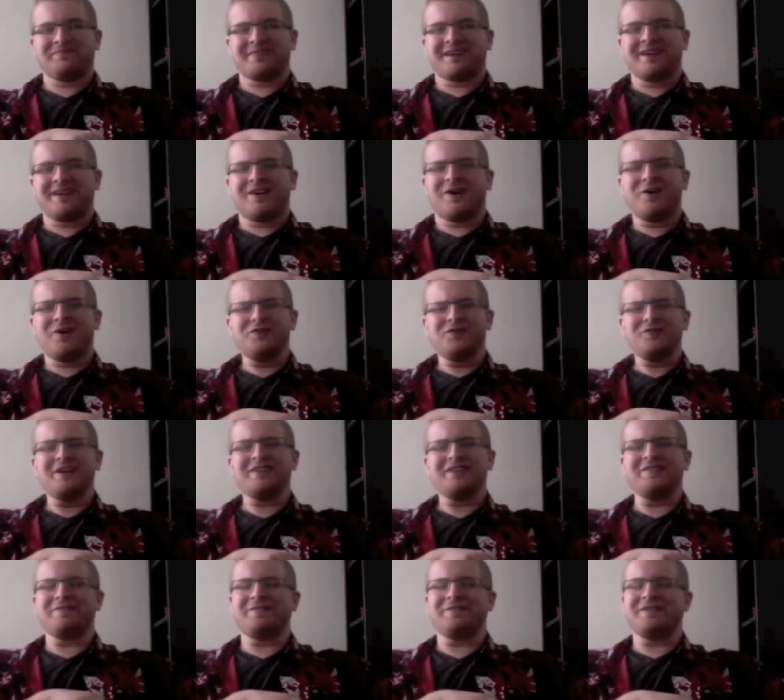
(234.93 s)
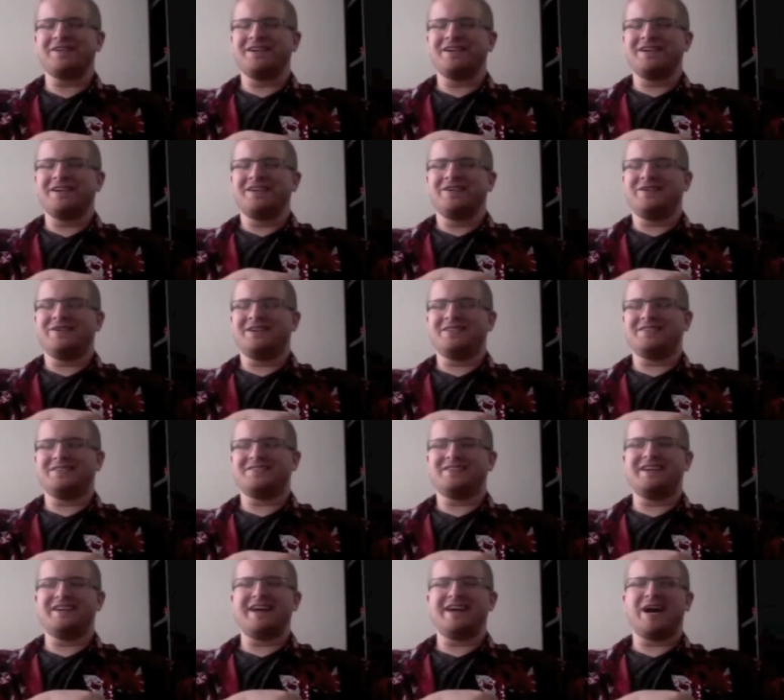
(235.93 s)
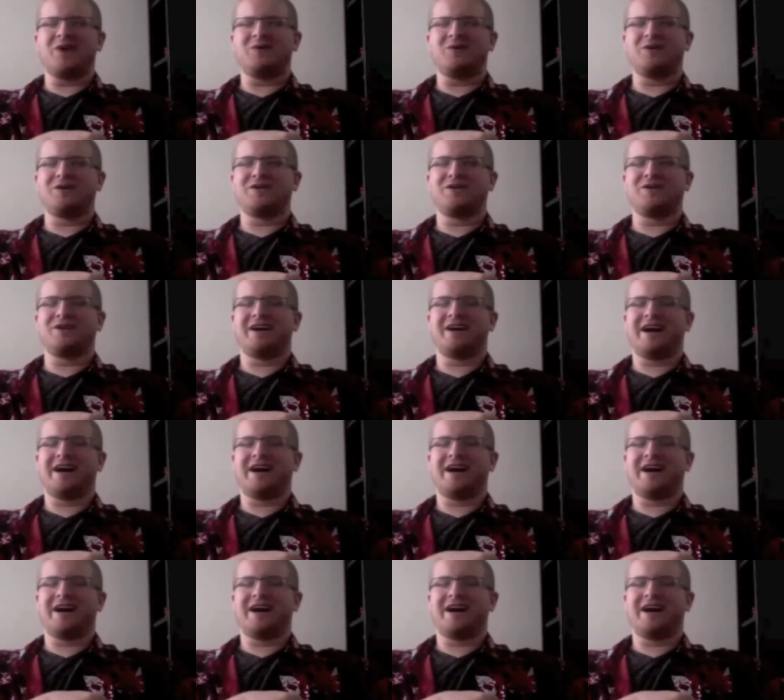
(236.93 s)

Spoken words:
Also, you get to see how